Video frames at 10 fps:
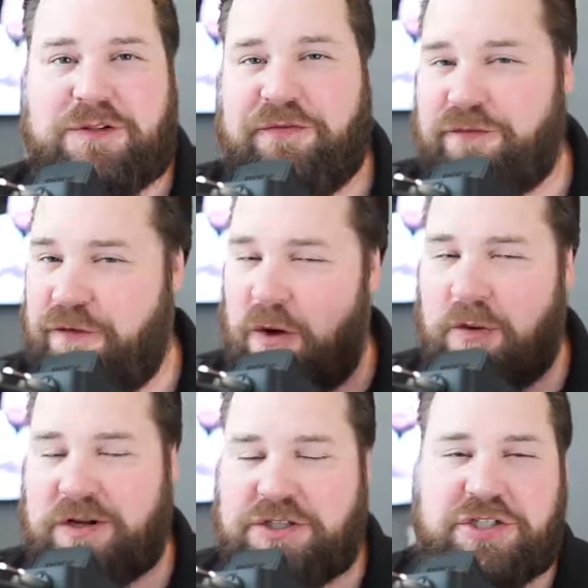If you're
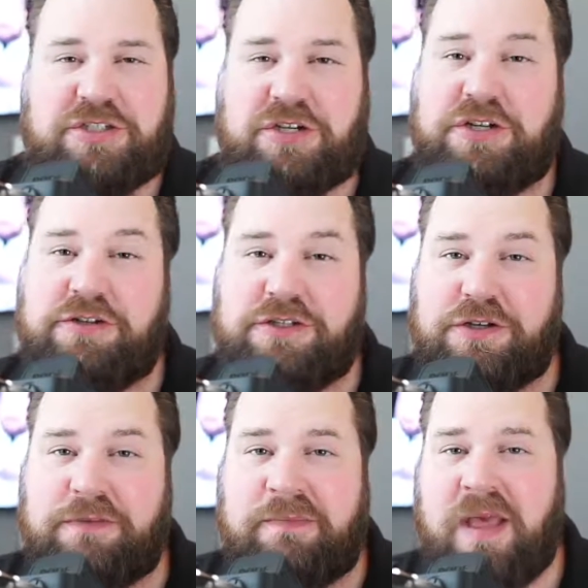following us just on
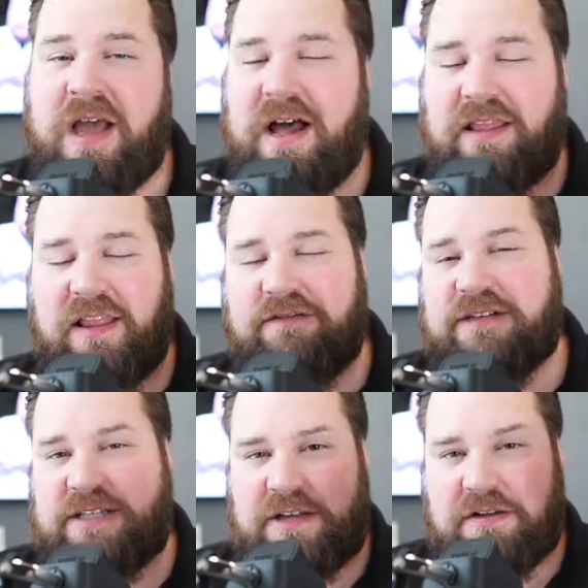YouTube, I'd love to
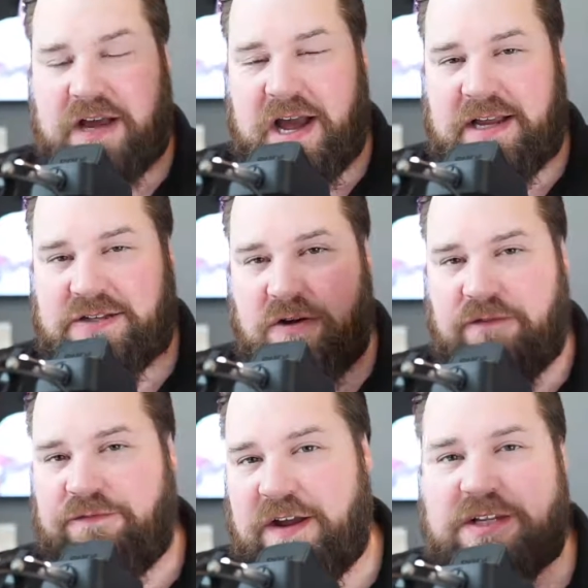see you guys
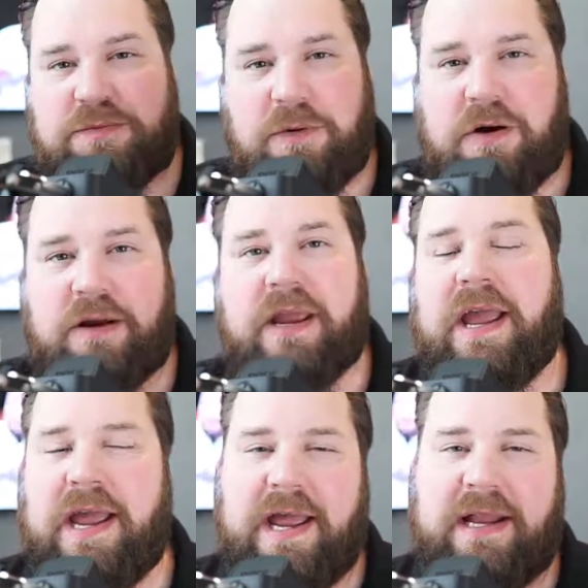on Facebook
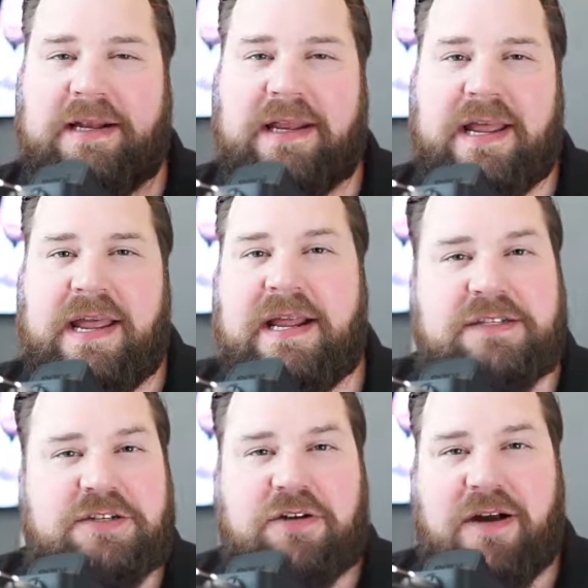and
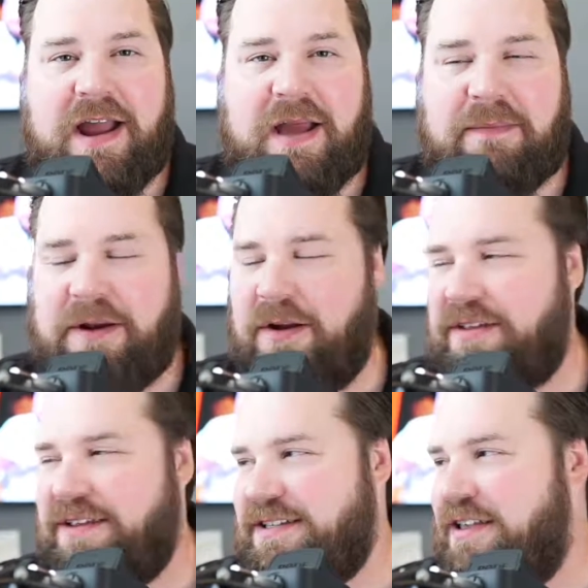Instagram and all
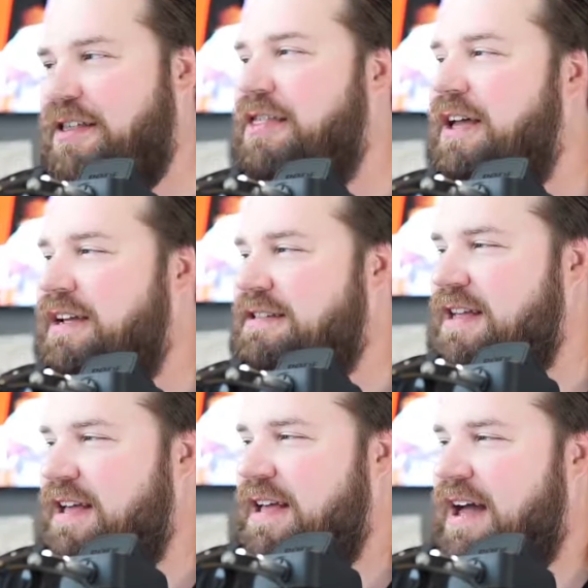these other things.
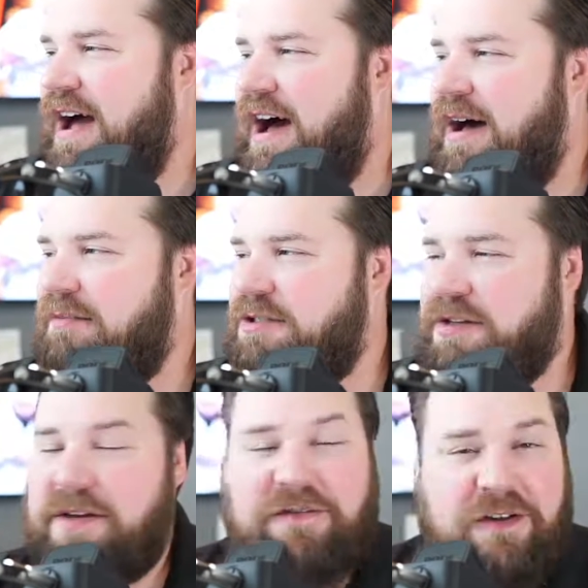So
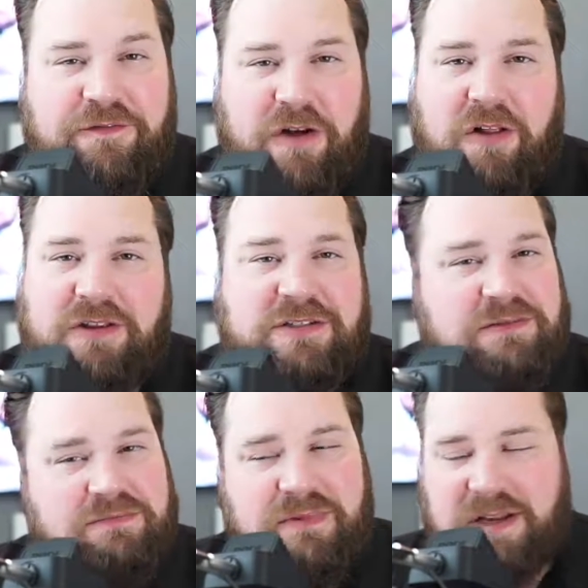definitely follow us.
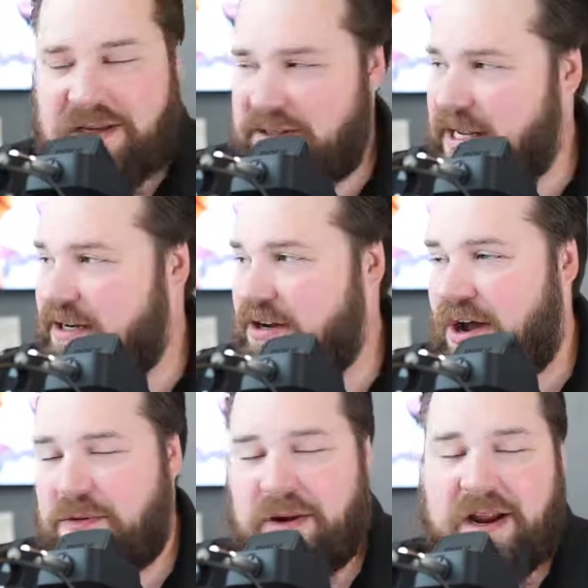And
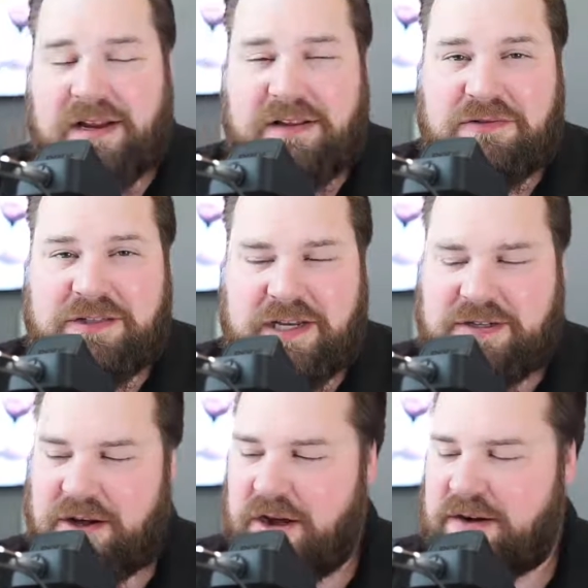TikTok, we got a little
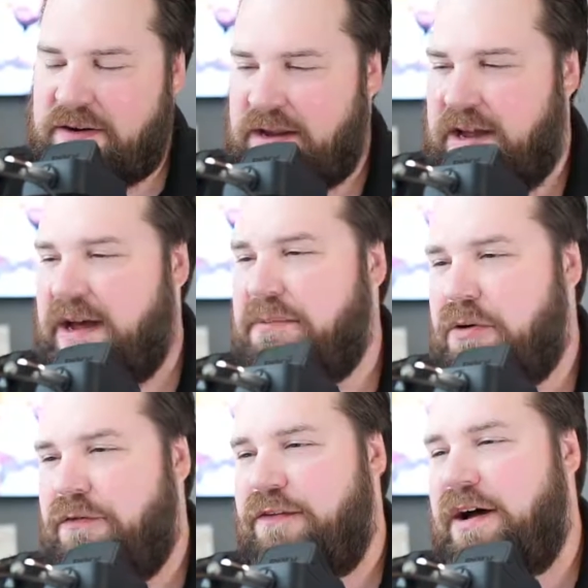TikTok
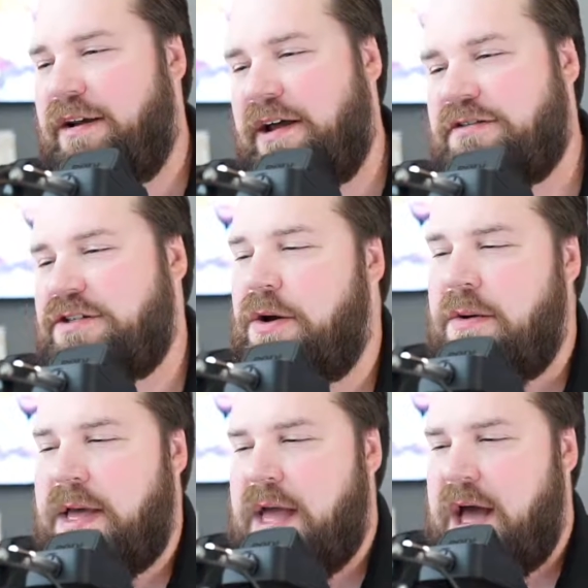profile now. So
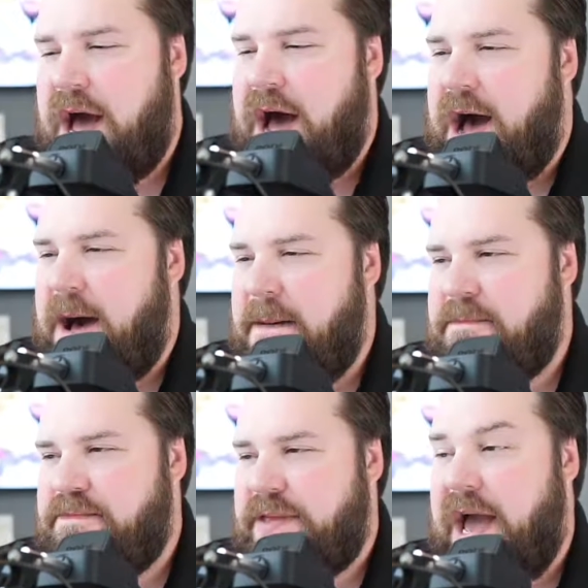
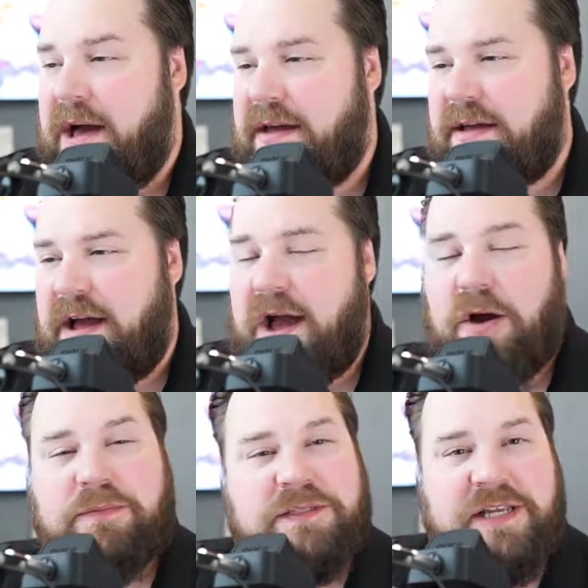yeah, I
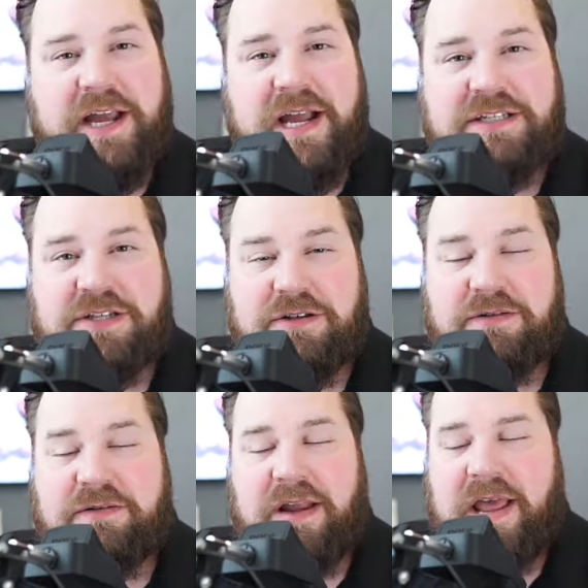hope to see you guys
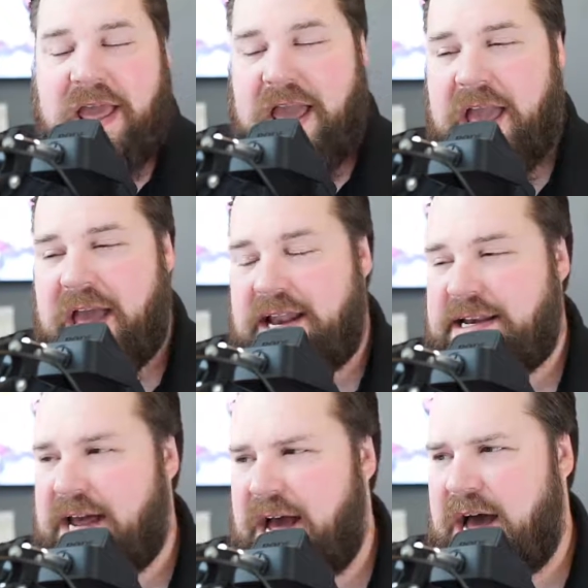soon.
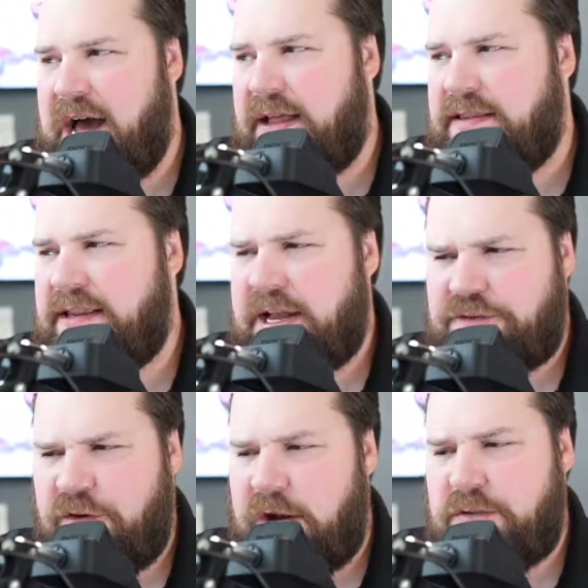And next
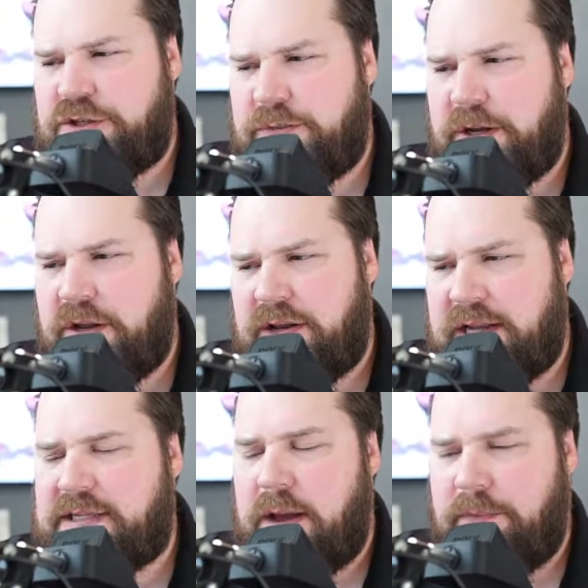Friday we should be good.
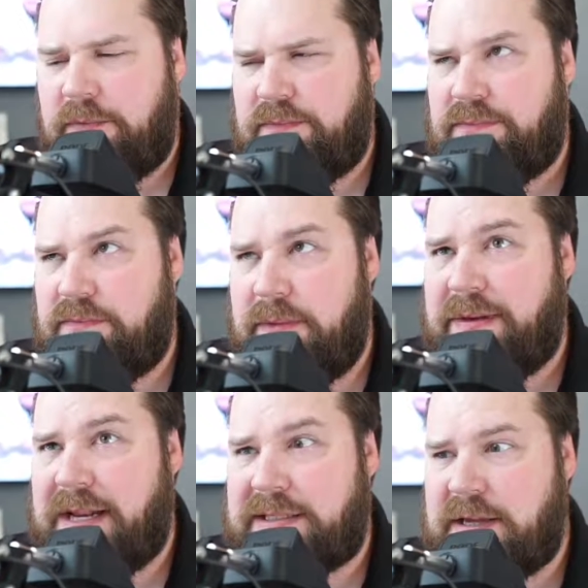Next couple
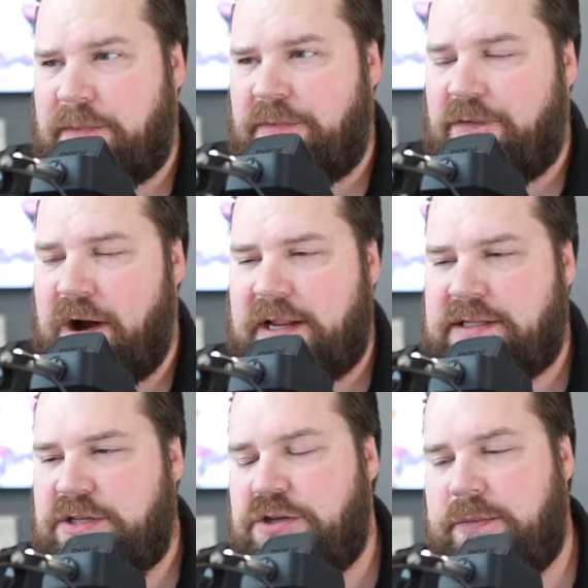Fridays
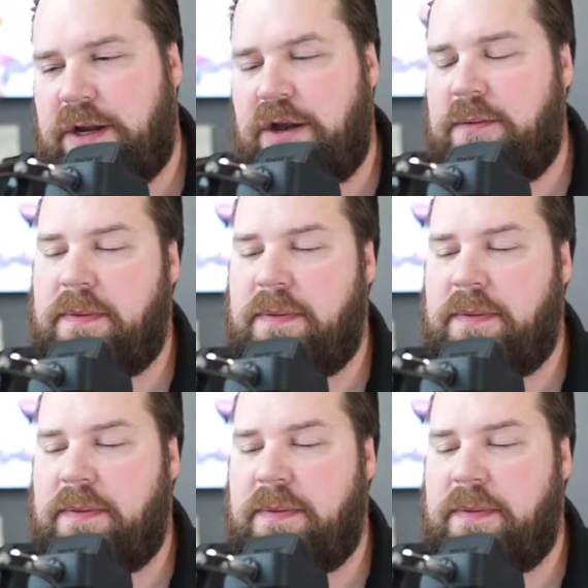it should be good.